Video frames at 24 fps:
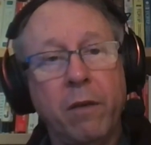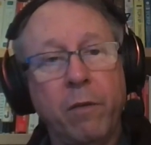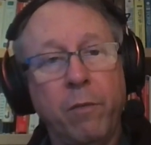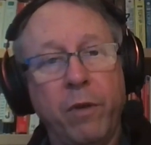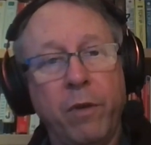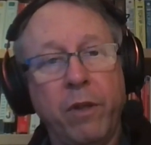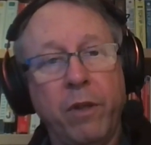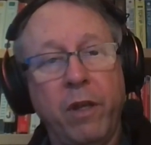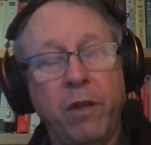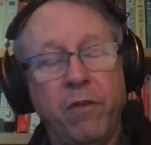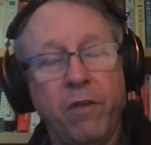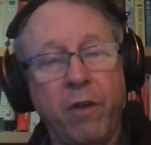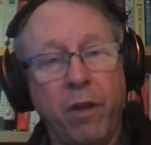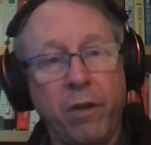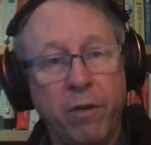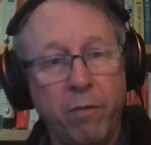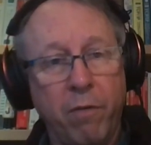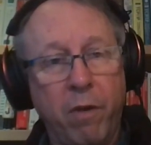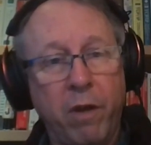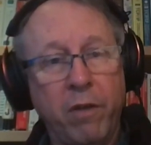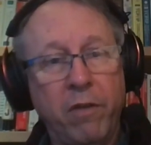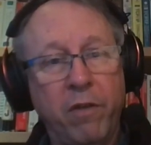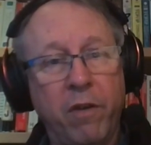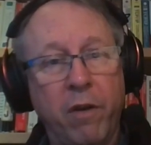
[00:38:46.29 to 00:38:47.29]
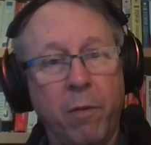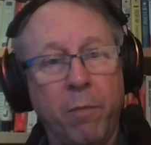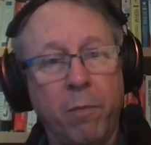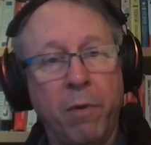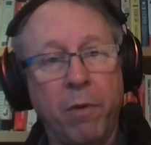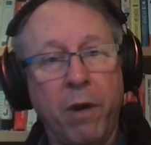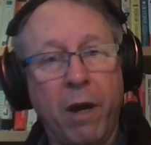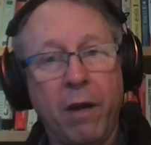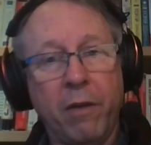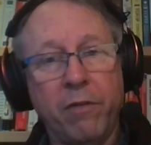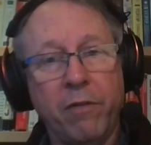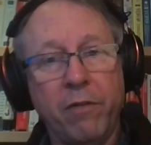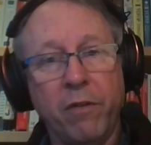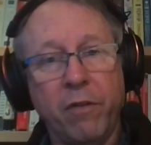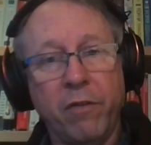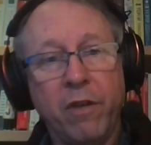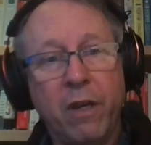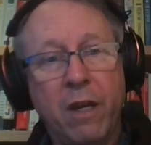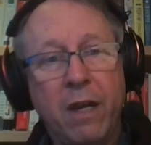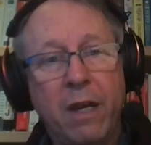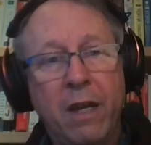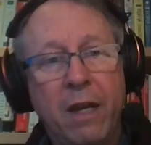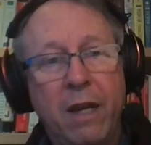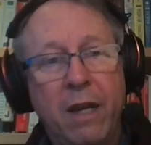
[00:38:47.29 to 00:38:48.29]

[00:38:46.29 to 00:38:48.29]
with each other. It runs in our browsers.